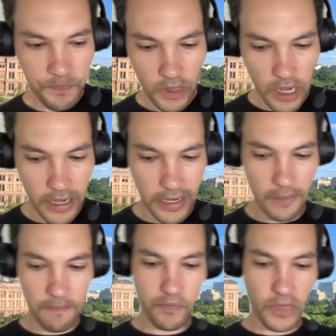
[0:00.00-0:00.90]

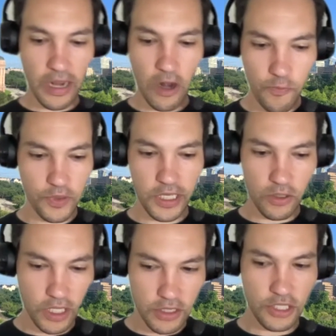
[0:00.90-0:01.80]
hopefully it'll
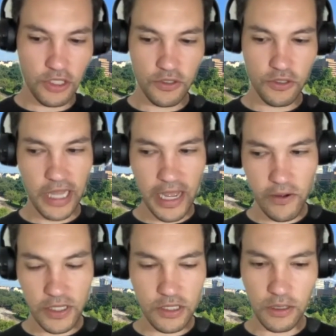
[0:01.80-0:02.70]
continue to allow
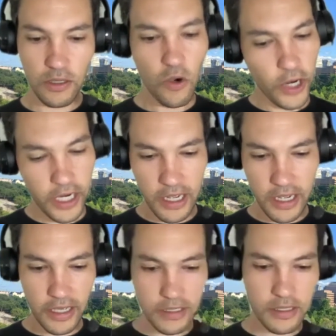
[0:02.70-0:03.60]
us to
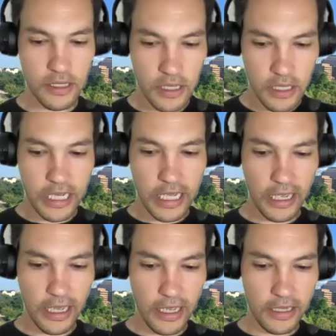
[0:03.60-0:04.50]
organize
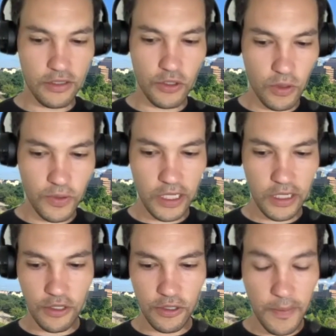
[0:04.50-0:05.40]
and do what we need
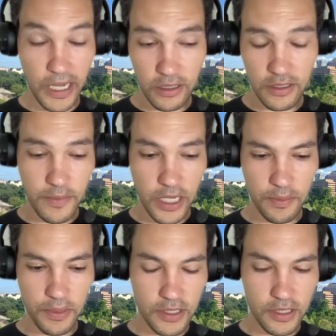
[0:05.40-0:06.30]
to do to make this a better
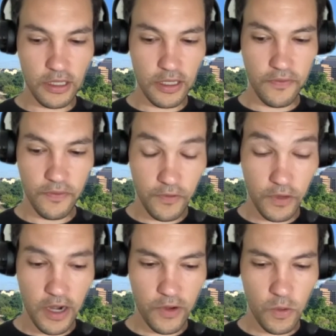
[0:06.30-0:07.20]
place to live for
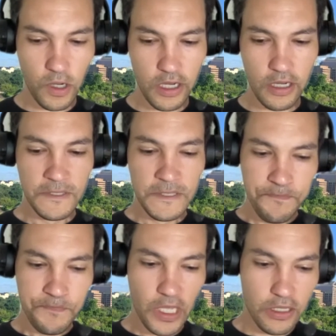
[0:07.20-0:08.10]
everyone.
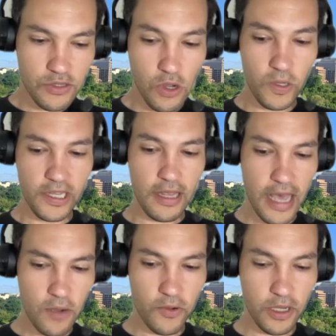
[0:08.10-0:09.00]
And so with
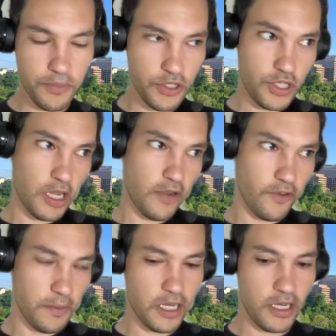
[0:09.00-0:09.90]
that, we appreciate
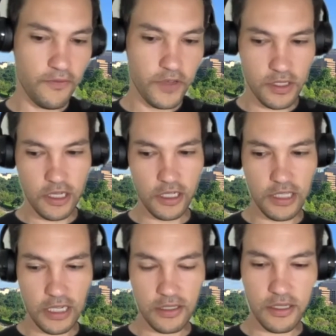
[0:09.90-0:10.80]
everybody visiting
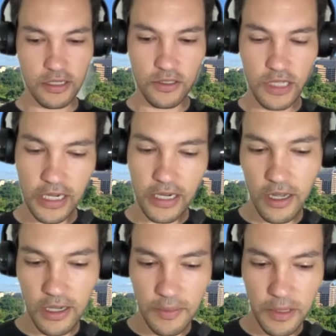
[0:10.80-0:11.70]

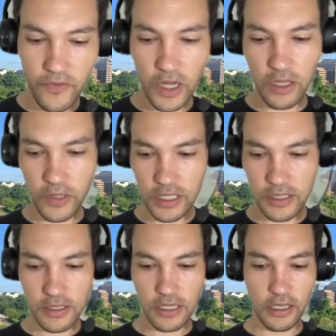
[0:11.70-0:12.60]
texassignal.com and following
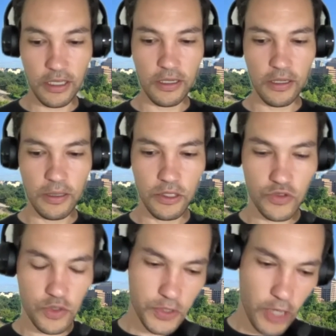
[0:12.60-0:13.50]
us, and
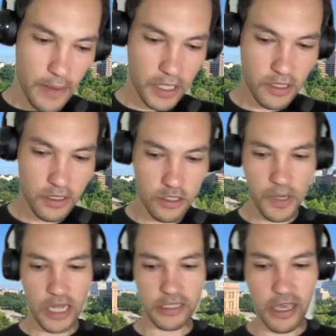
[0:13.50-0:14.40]
subscribing to this
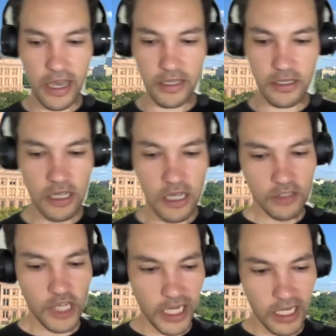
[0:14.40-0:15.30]
podcast,
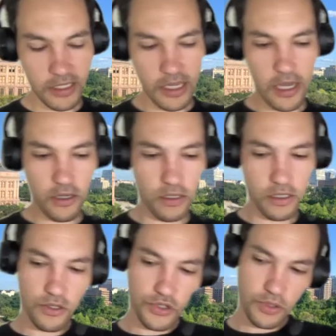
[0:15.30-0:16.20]
checking us out on
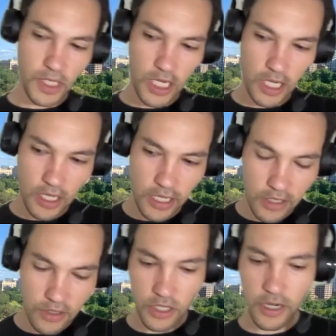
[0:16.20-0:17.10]
social media,
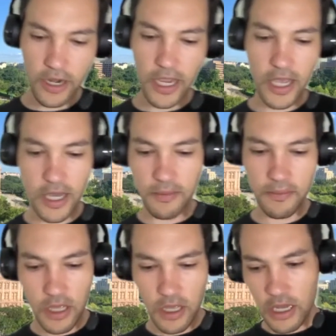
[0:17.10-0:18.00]
Instagram,
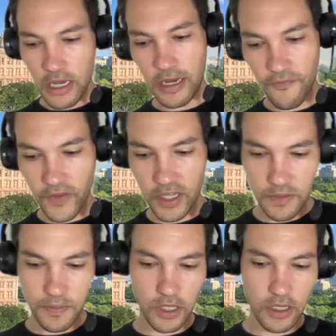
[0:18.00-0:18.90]

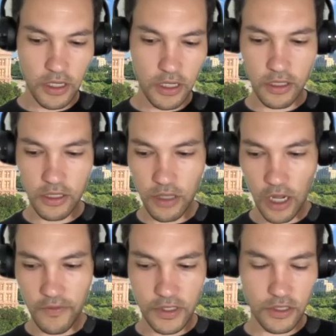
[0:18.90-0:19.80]
Facebook,
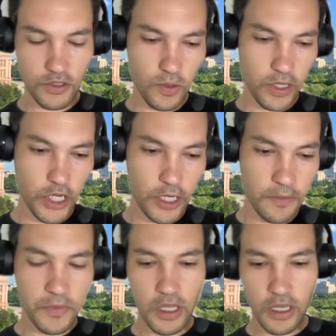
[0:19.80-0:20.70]
obviously Twitter,
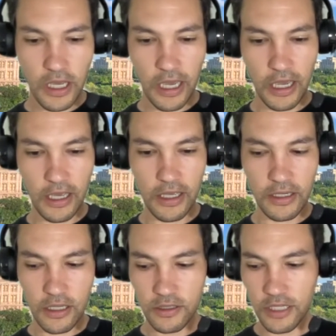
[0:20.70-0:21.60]

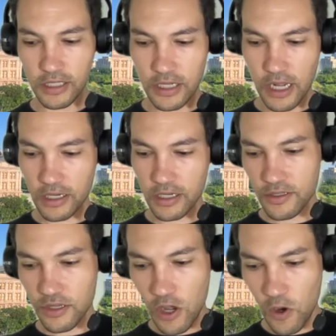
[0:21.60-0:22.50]
and TikTok.
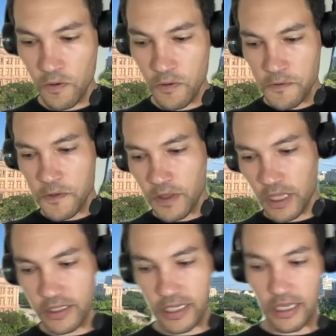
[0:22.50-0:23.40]
So
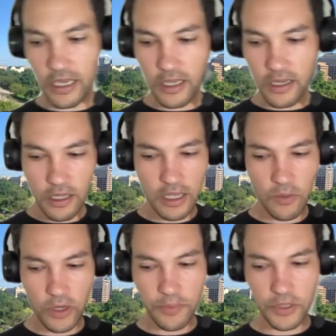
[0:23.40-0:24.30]
thanks again.
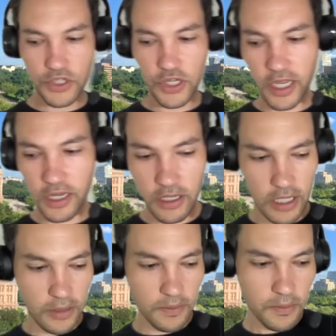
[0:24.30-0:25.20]
We appreciate
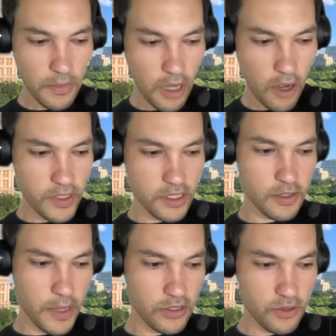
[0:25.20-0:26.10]
always a
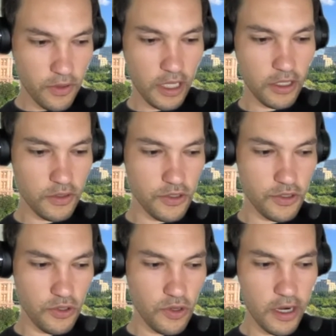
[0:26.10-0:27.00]
special thank you
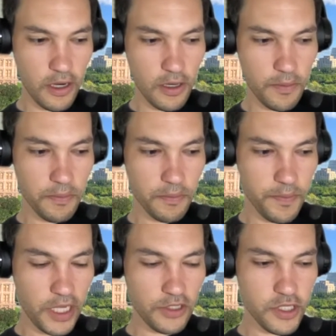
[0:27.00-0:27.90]
to our
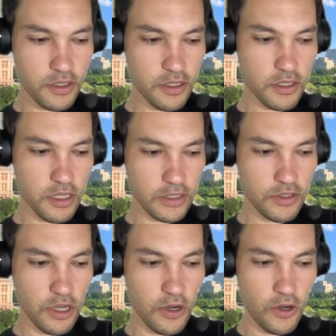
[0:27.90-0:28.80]
patrons.
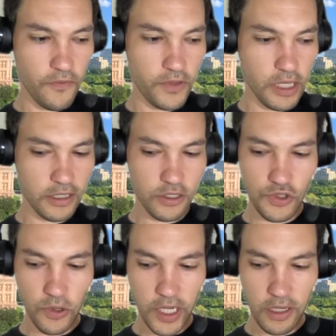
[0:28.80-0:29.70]
So if you'd like to
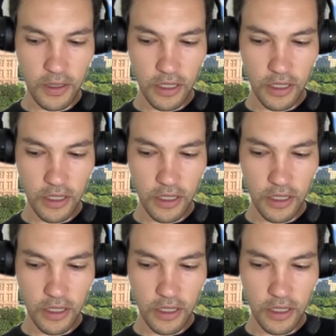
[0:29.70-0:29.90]
join